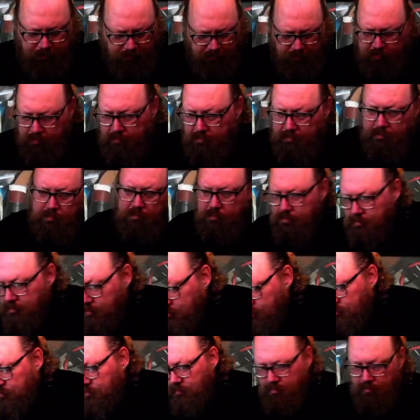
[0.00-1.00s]
Okay, so
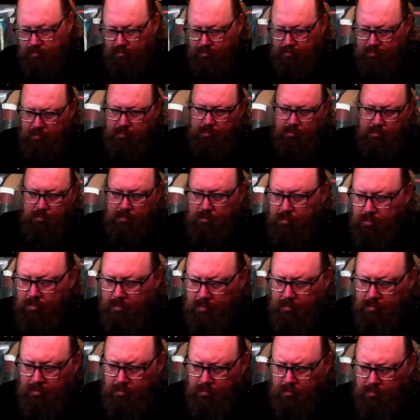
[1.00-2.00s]
let's put the back cover
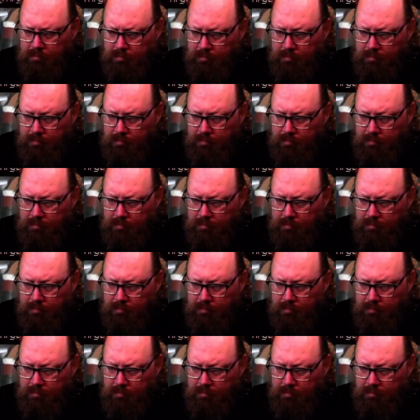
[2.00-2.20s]
back on.